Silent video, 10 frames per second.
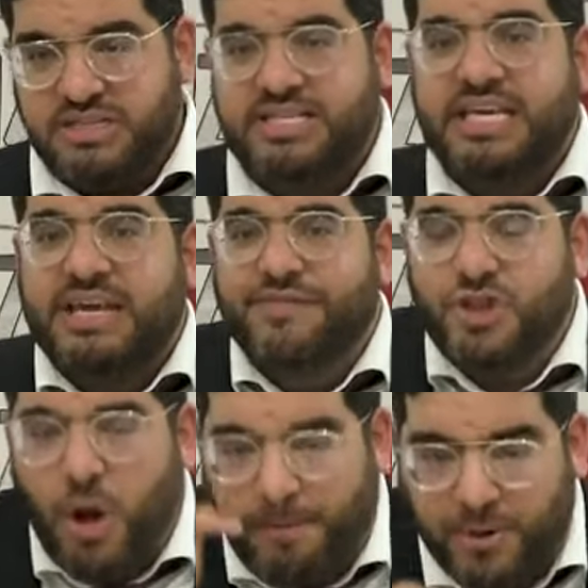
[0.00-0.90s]
So even
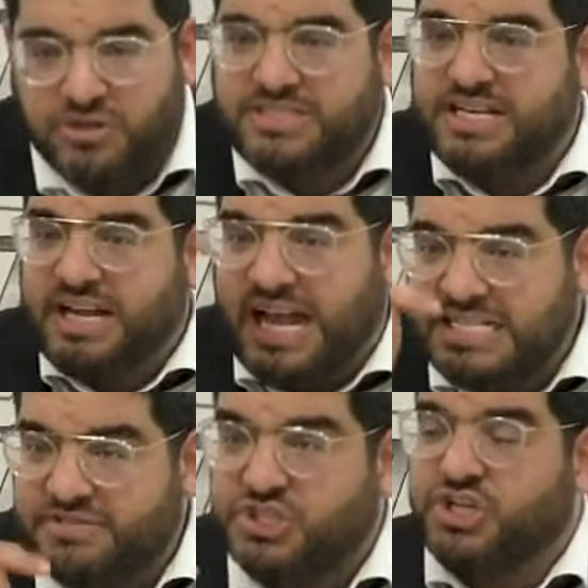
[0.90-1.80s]
though a person,
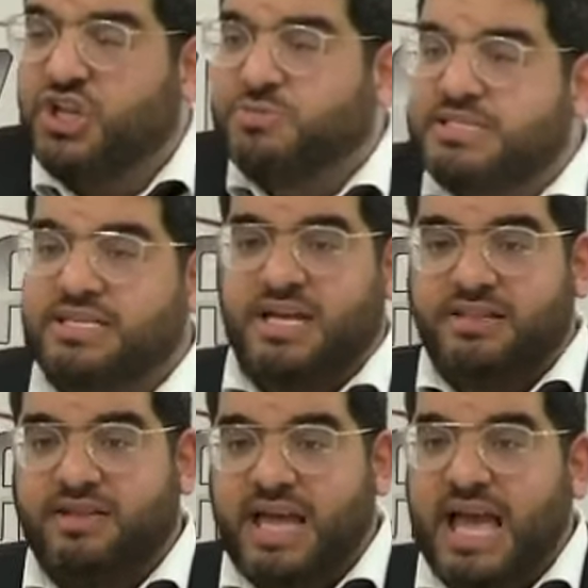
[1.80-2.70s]
chas v'shalom,
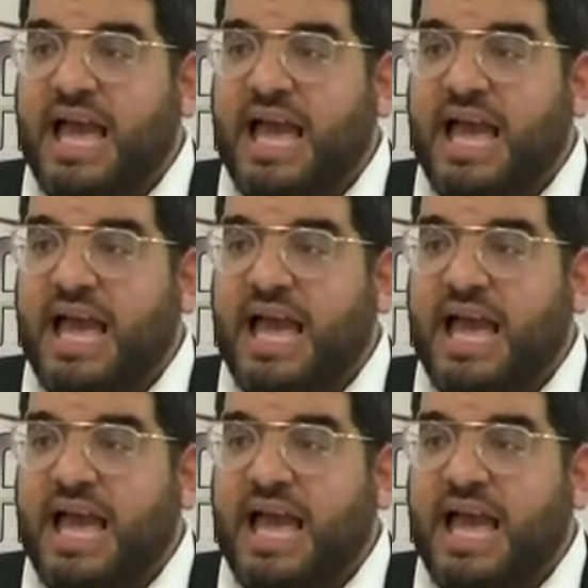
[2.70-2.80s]
sinned,